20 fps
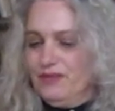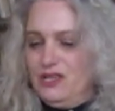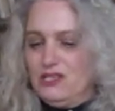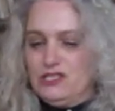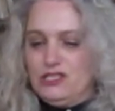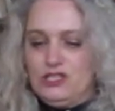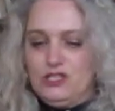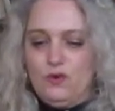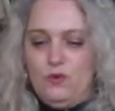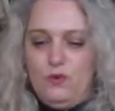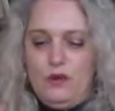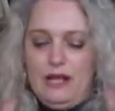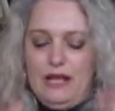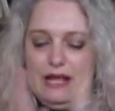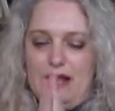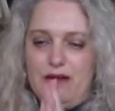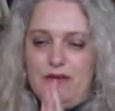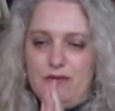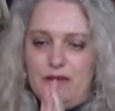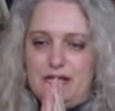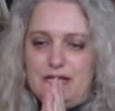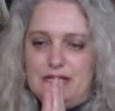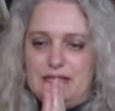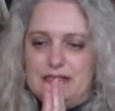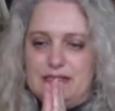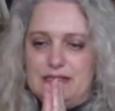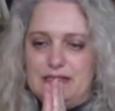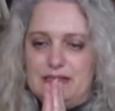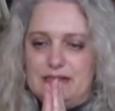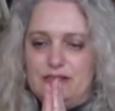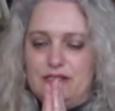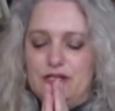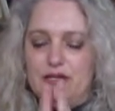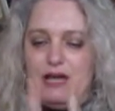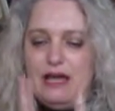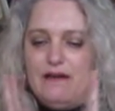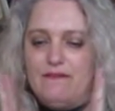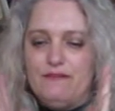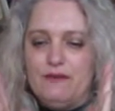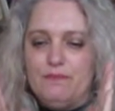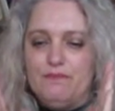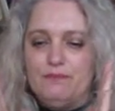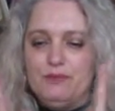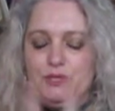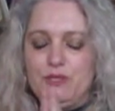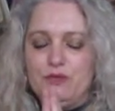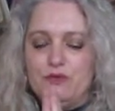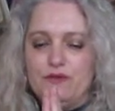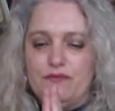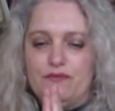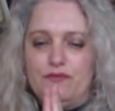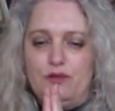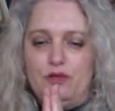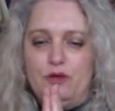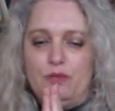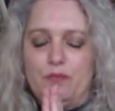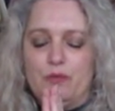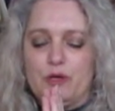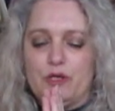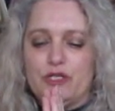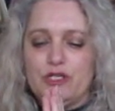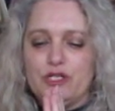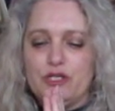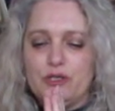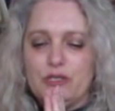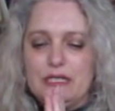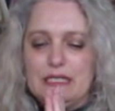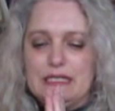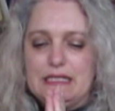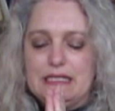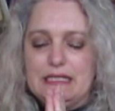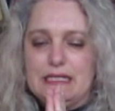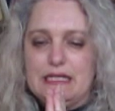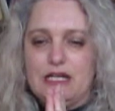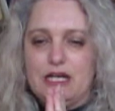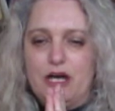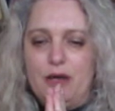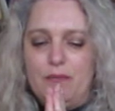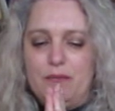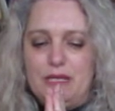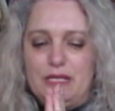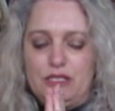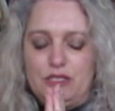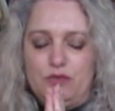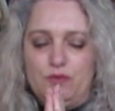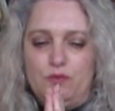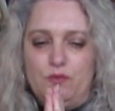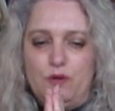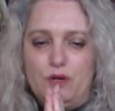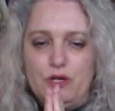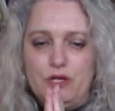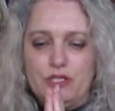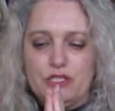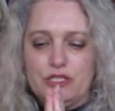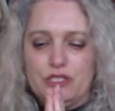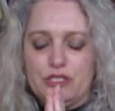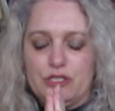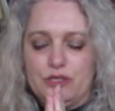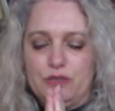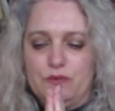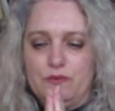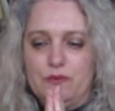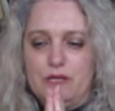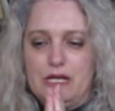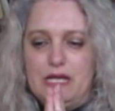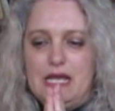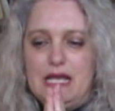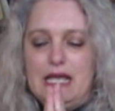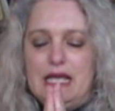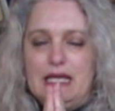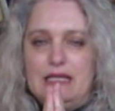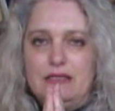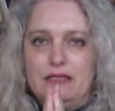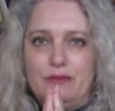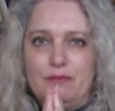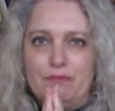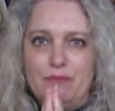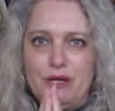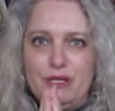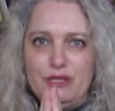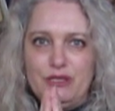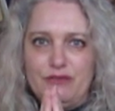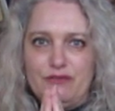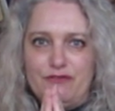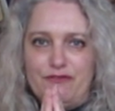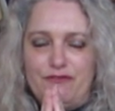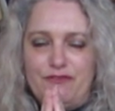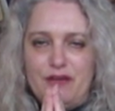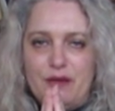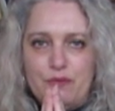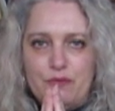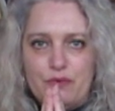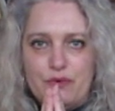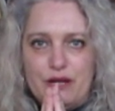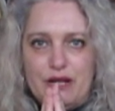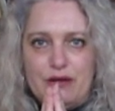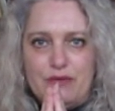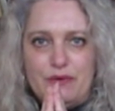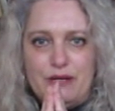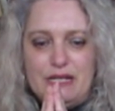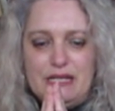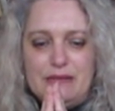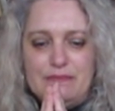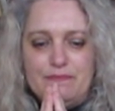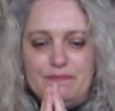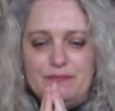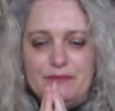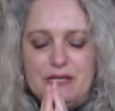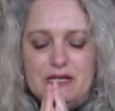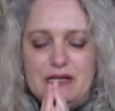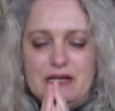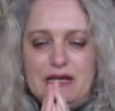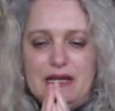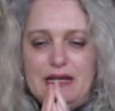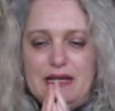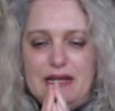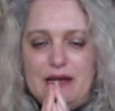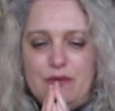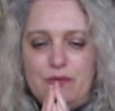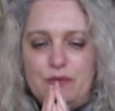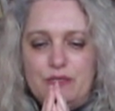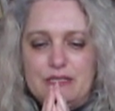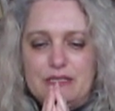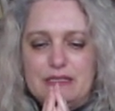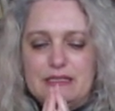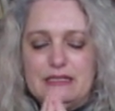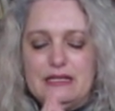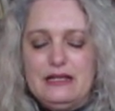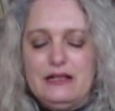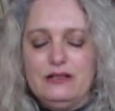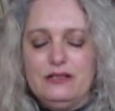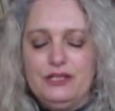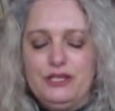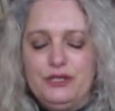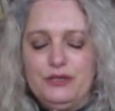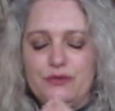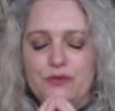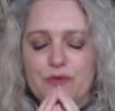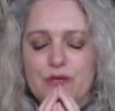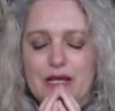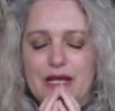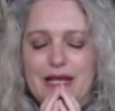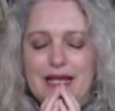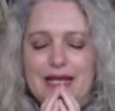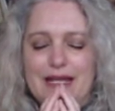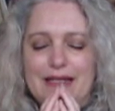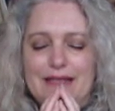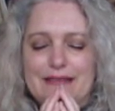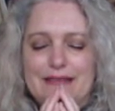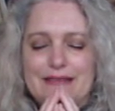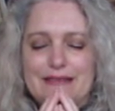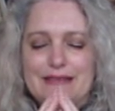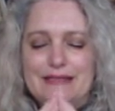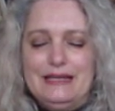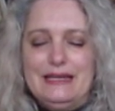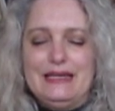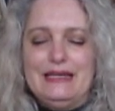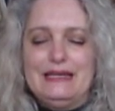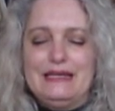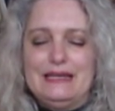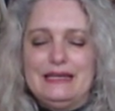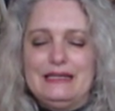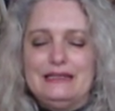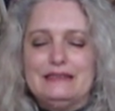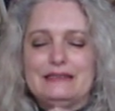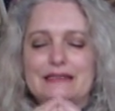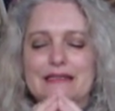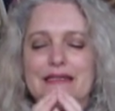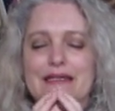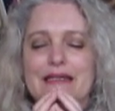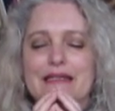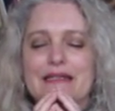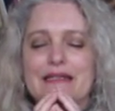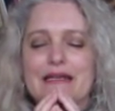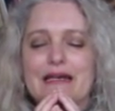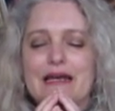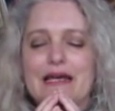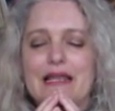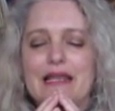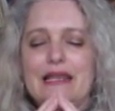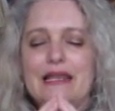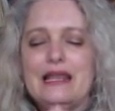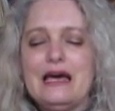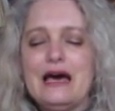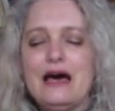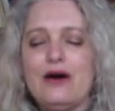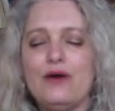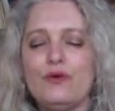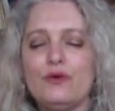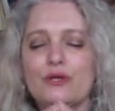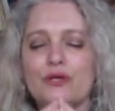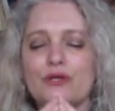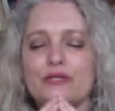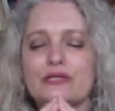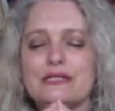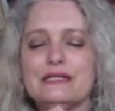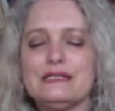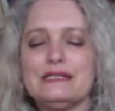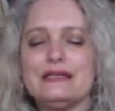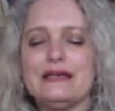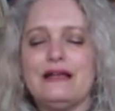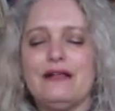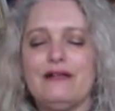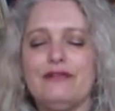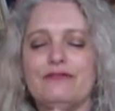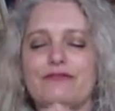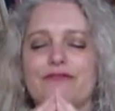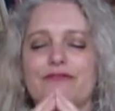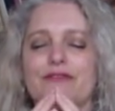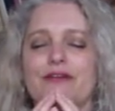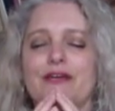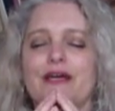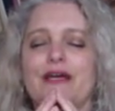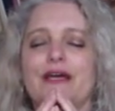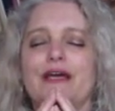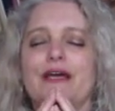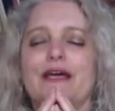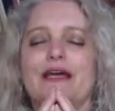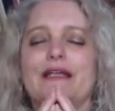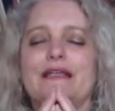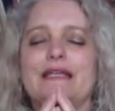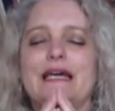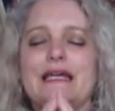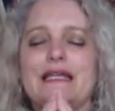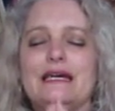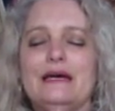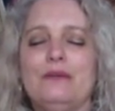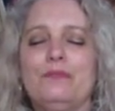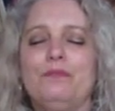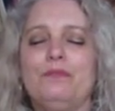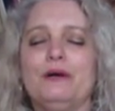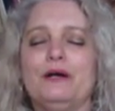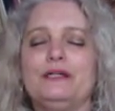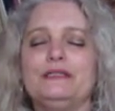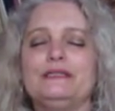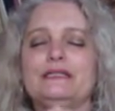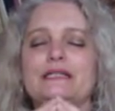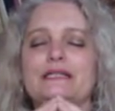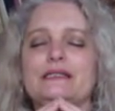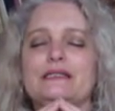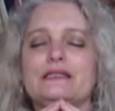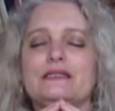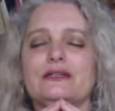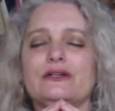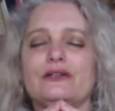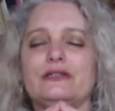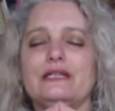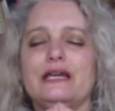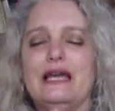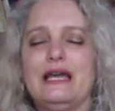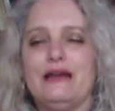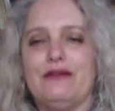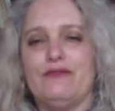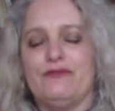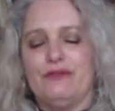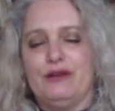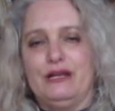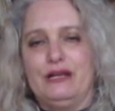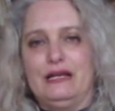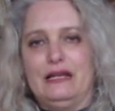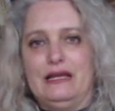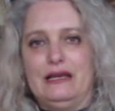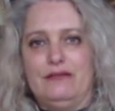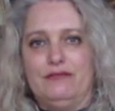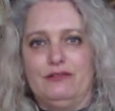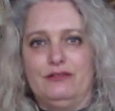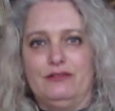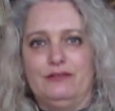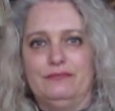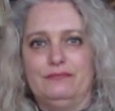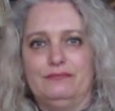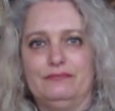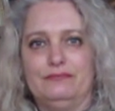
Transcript: So Aries, you have a beautiful opportunity coming towards you in the month of February and I would tell you take it and allow yourself that abundance on every level.